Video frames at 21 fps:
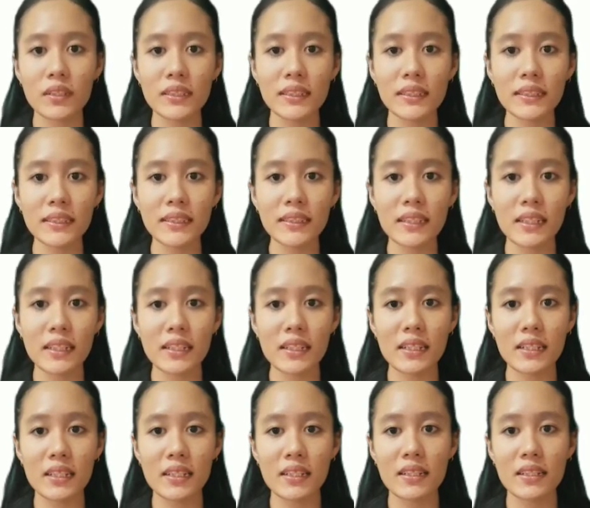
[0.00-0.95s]

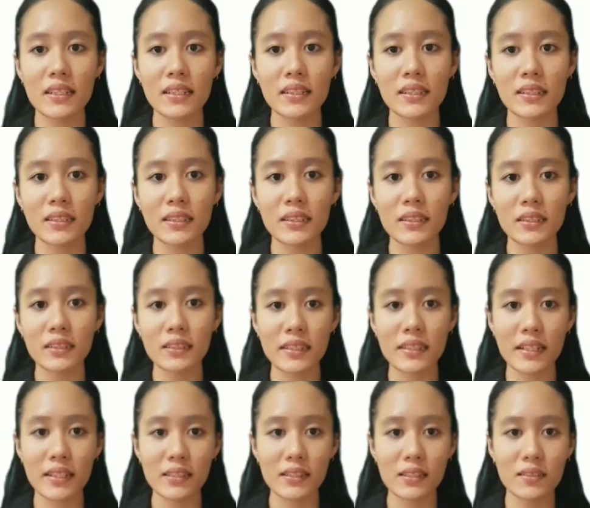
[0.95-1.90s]
Quasi-static
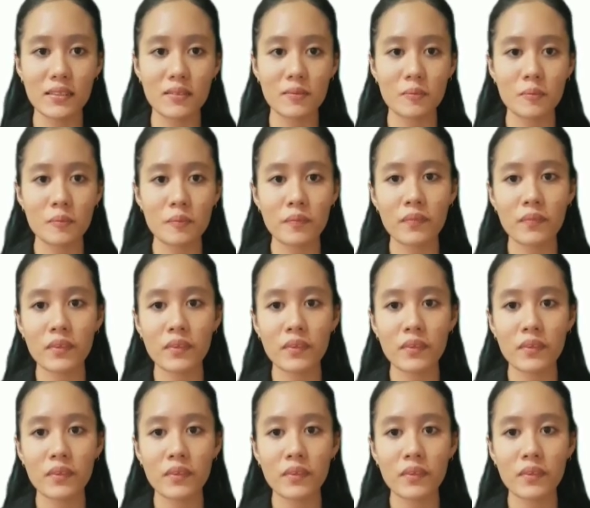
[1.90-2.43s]
indentation test